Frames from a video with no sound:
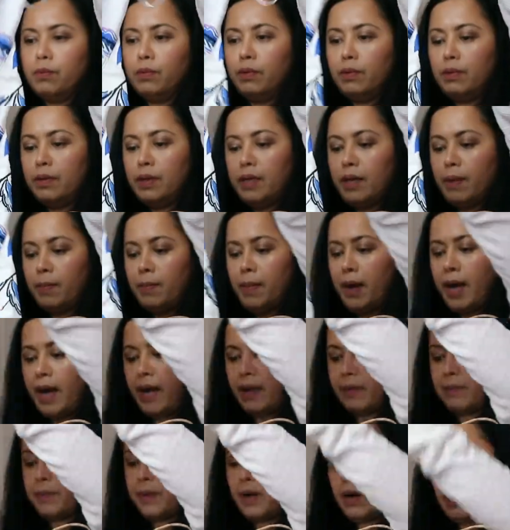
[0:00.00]
on the
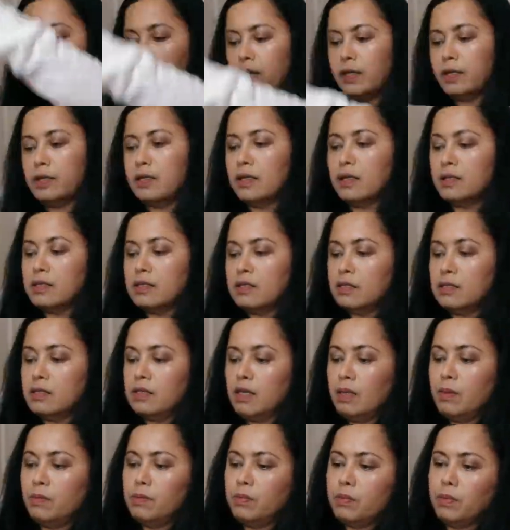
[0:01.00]
back part,
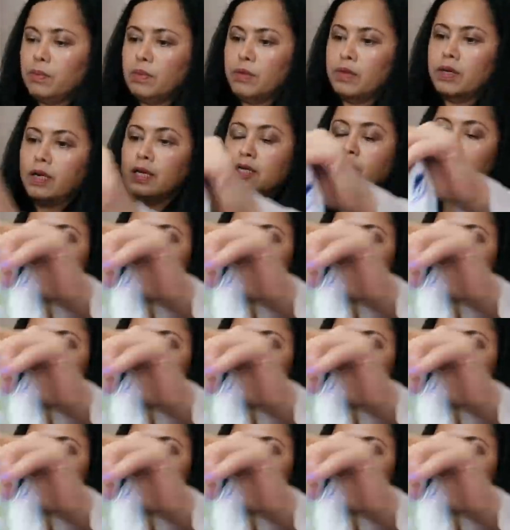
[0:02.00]
zipper, and